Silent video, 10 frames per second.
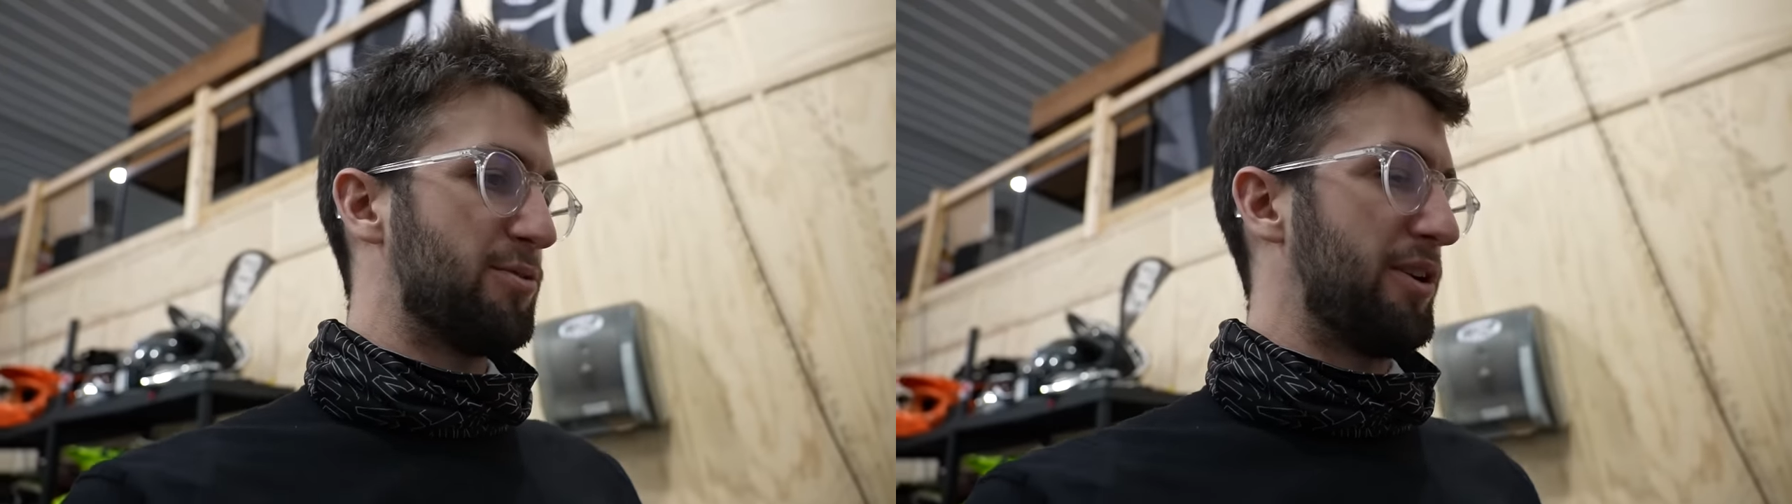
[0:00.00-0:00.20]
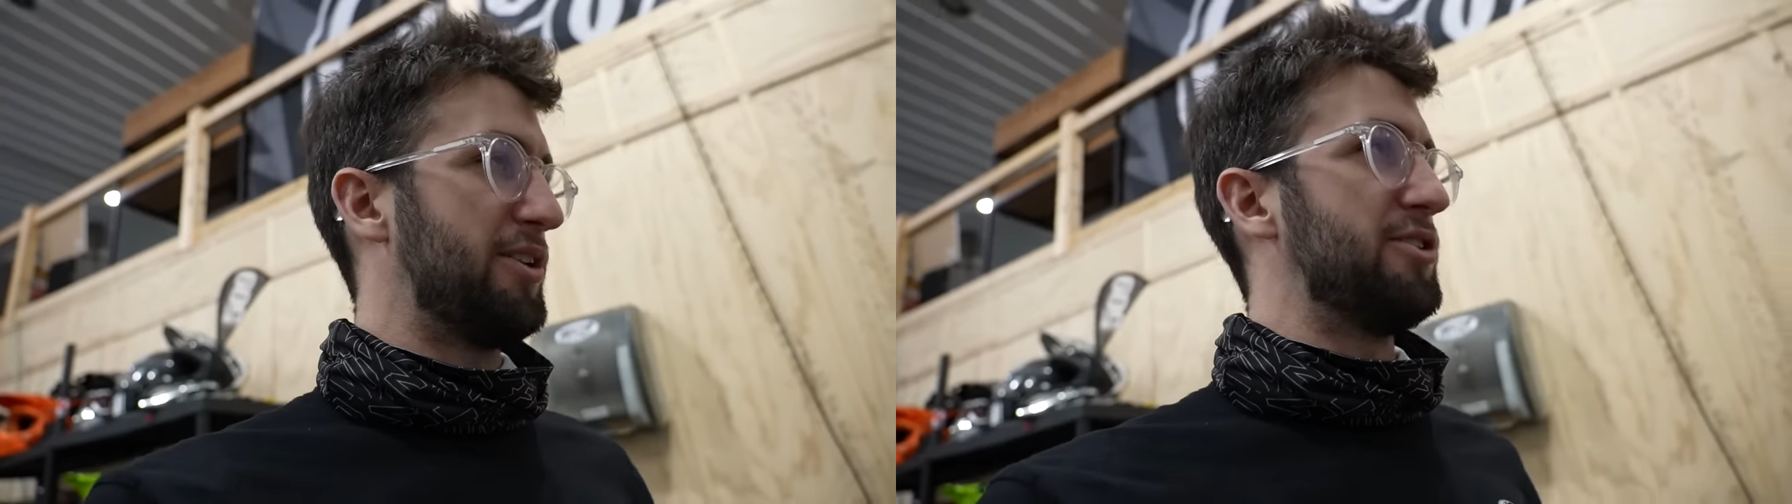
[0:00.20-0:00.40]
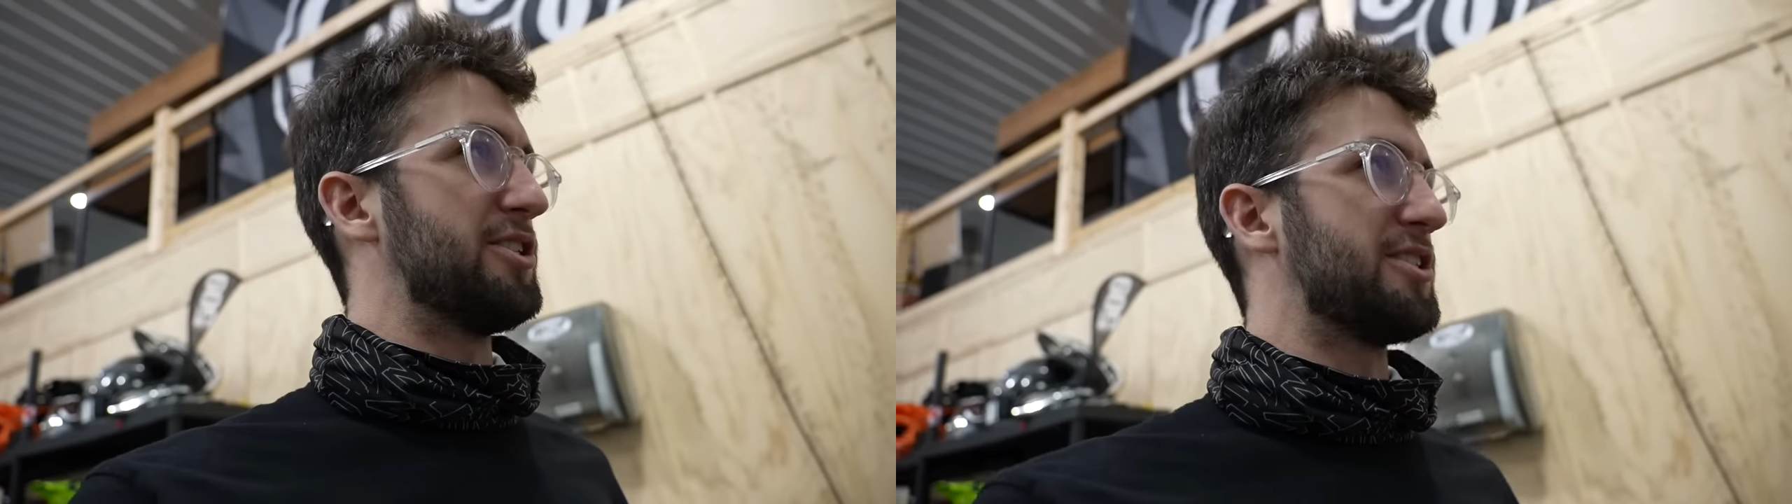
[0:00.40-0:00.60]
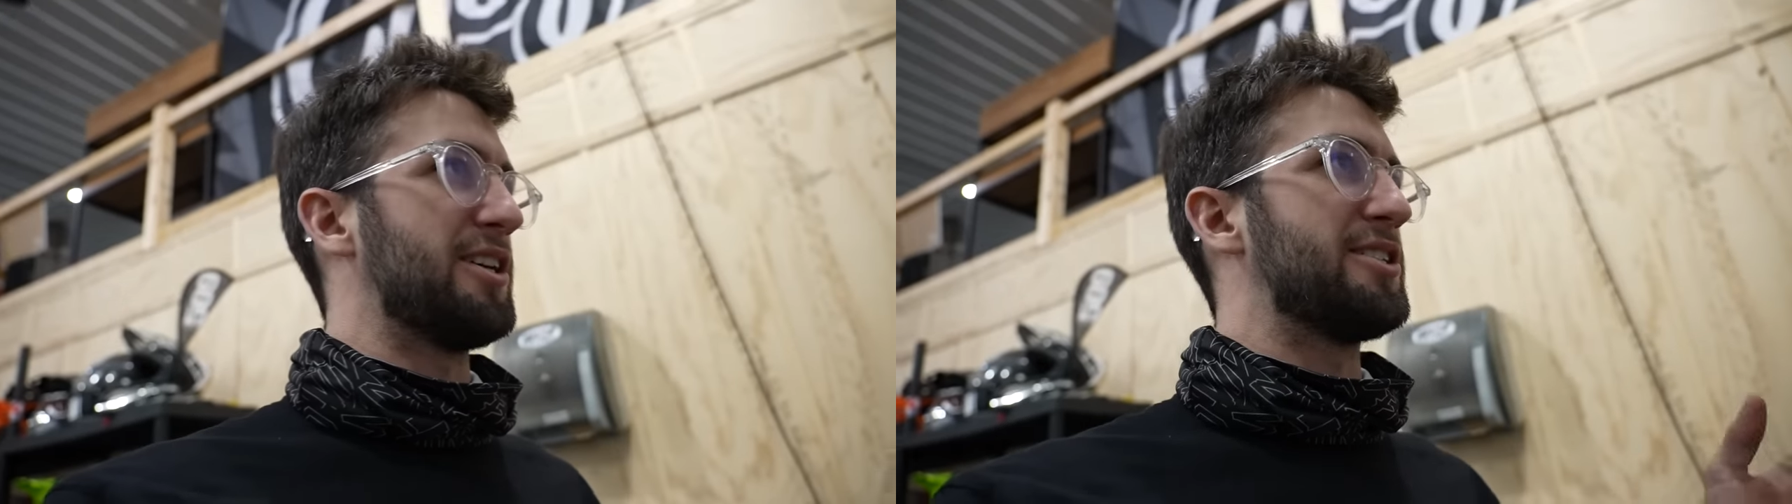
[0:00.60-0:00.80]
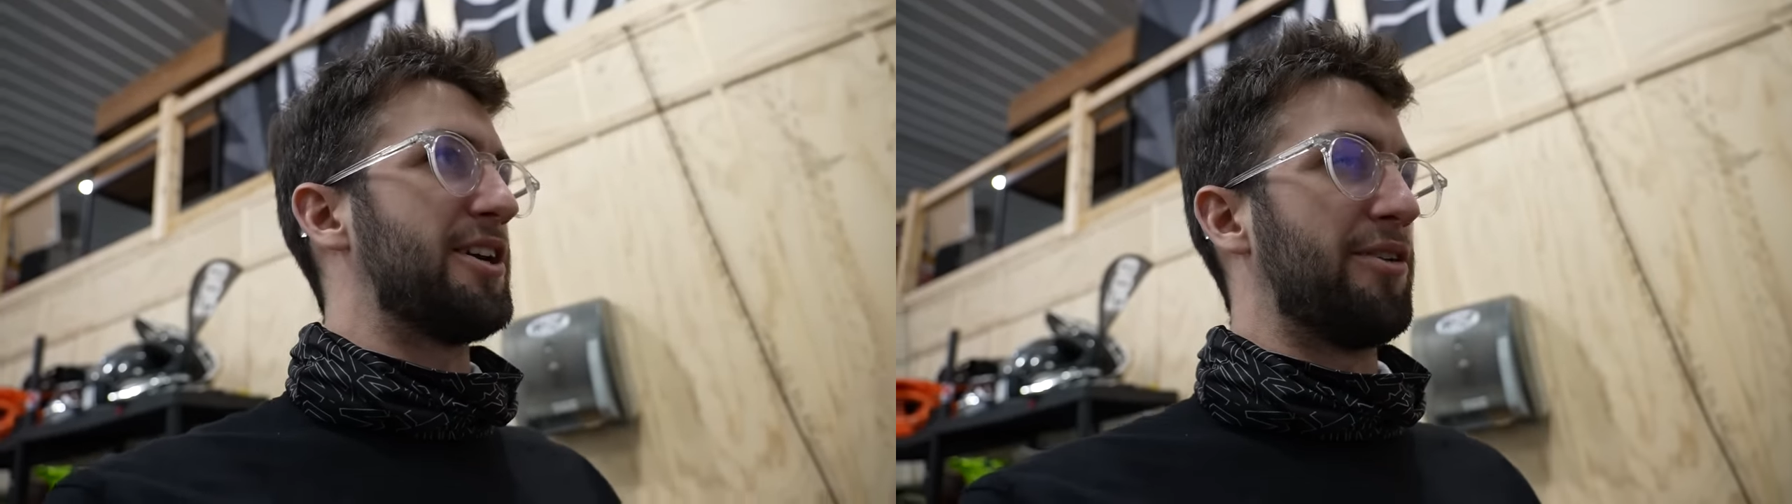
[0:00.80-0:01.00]
where you just
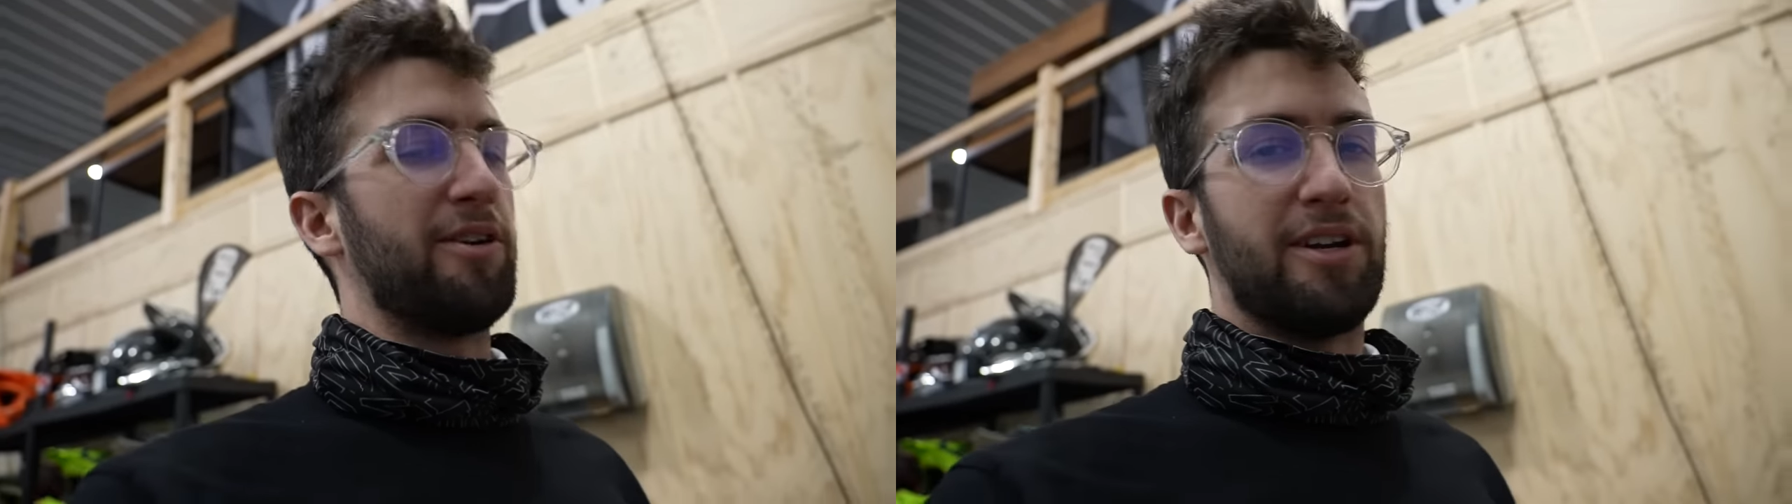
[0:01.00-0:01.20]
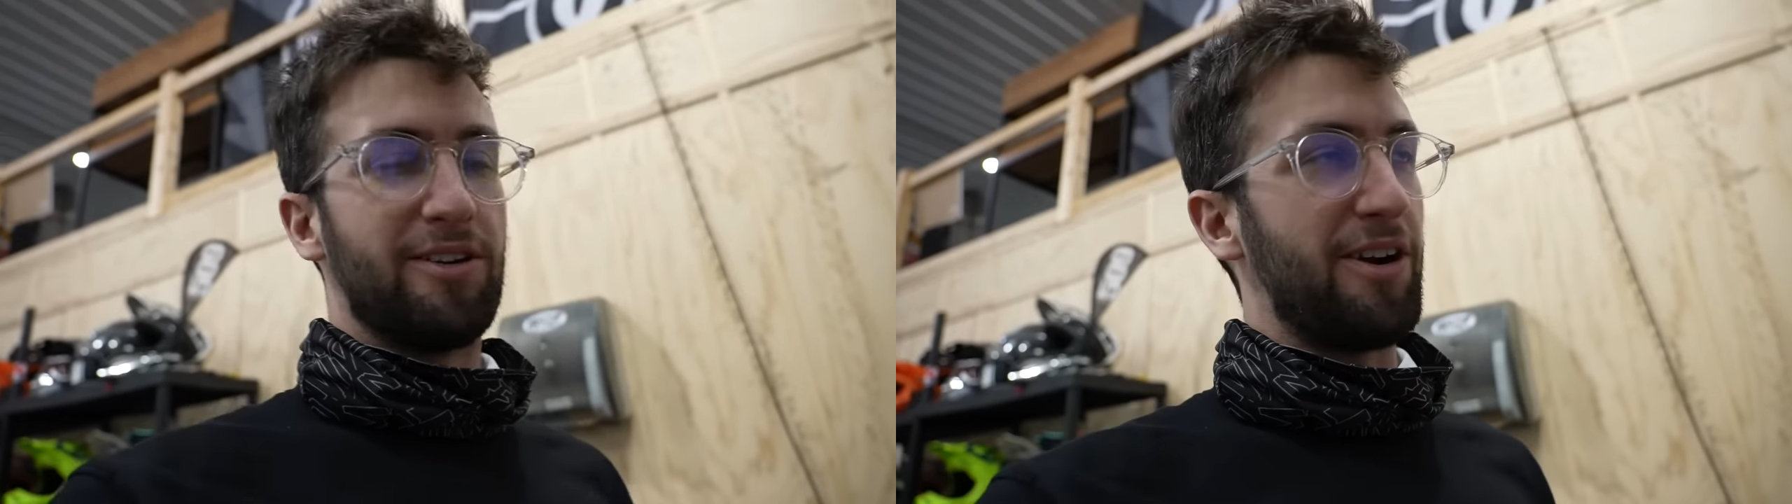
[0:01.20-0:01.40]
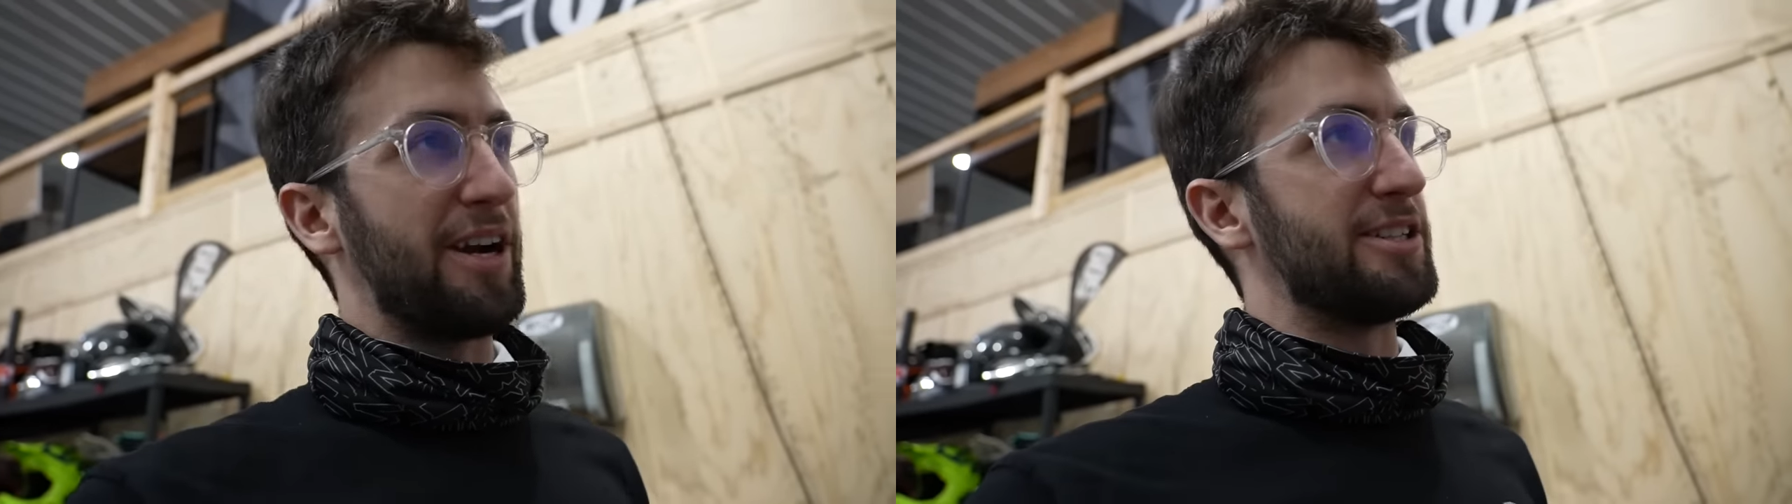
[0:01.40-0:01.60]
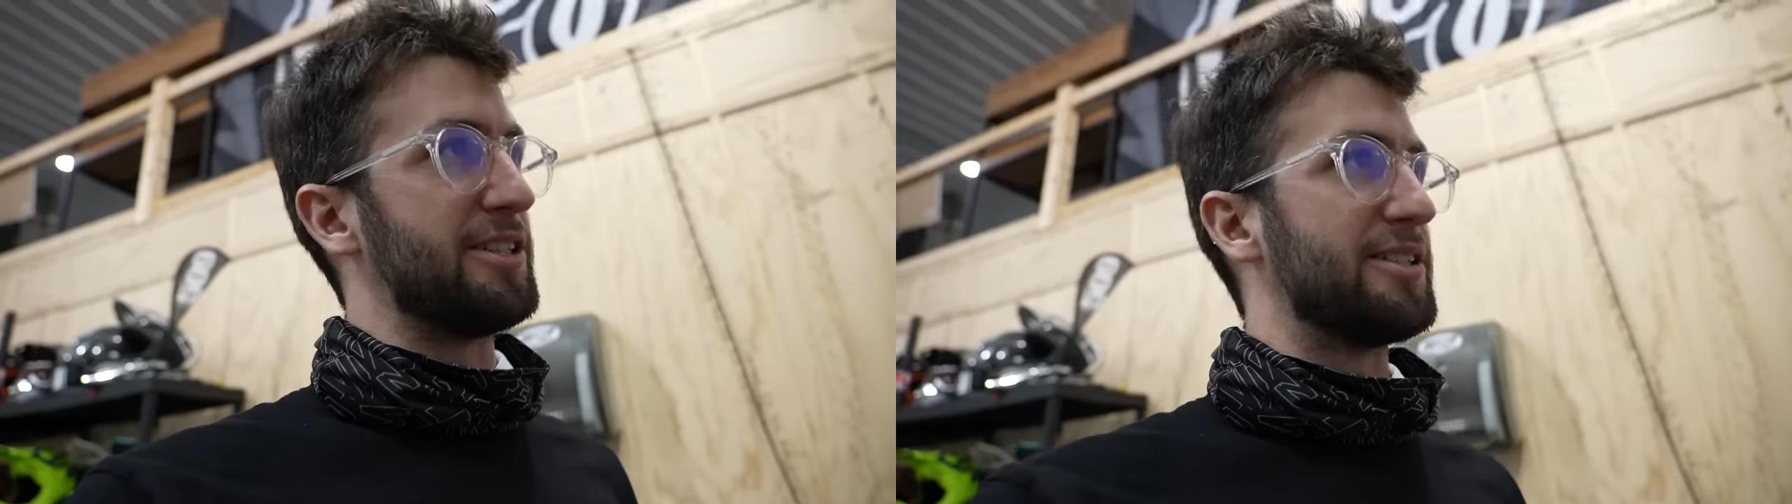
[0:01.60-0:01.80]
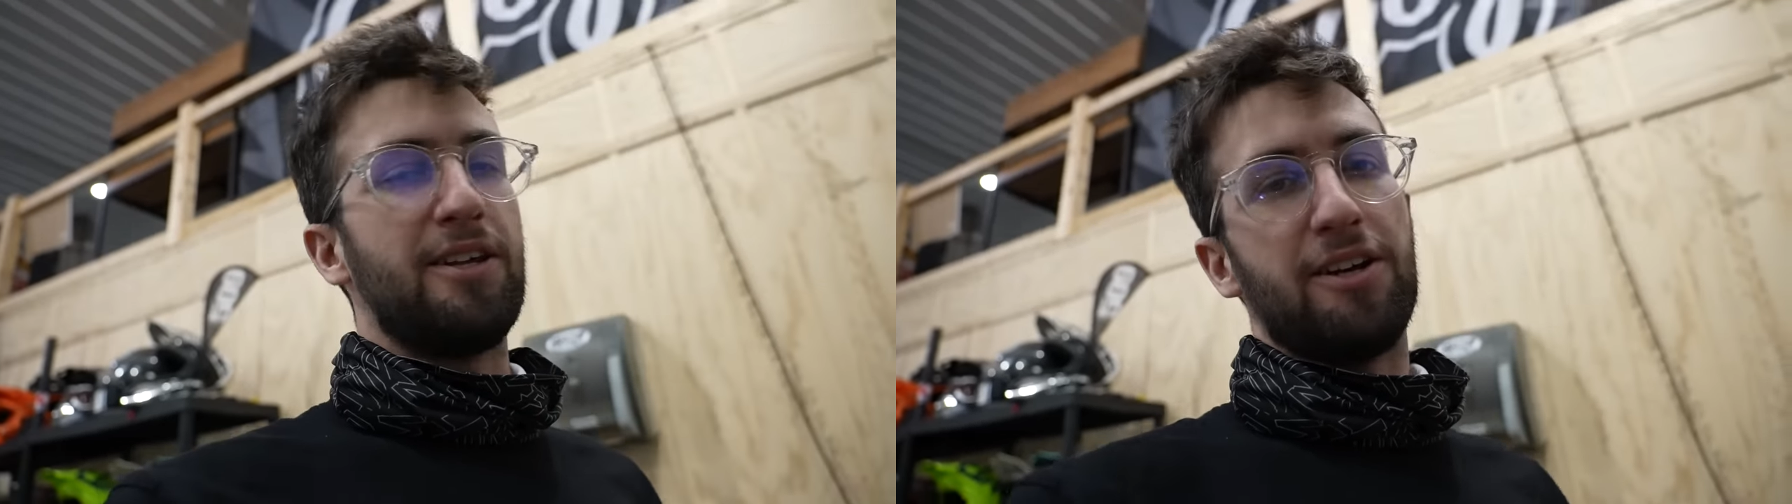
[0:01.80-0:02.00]
like start reading directions.